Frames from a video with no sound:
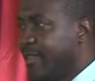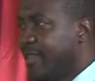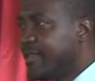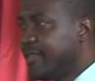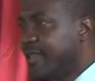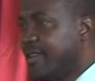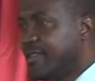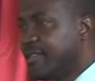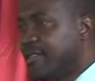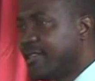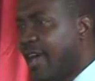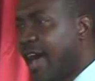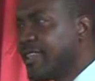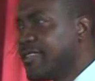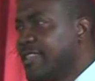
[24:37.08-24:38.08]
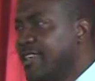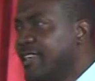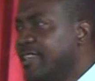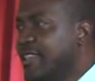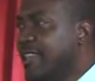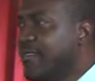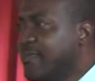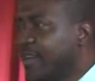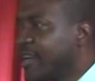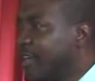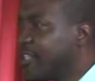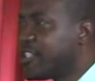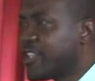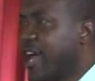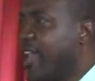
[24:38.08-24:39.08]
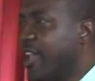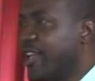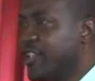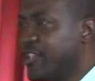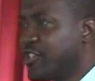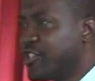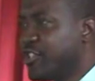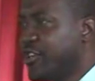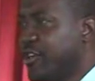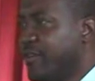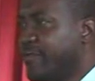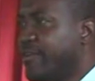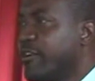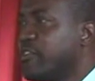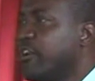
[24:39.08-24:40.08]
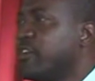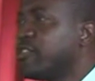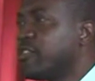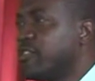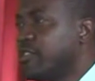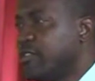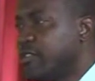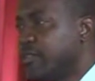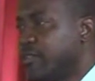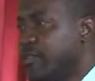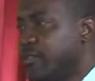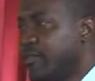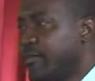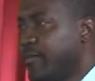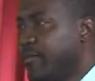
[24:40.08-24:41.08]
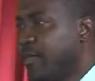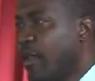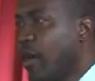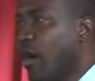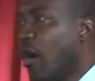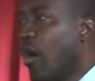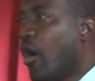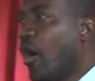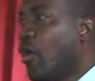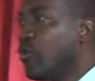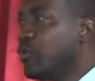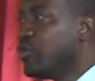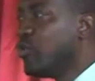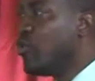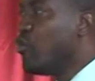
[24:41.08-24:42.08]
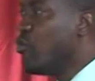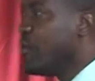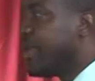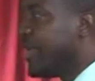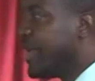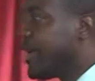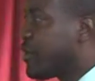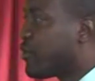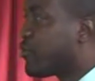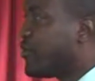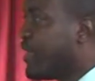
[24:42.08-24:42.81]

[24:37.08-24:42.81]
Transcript: This is a significant challenge for us. How do we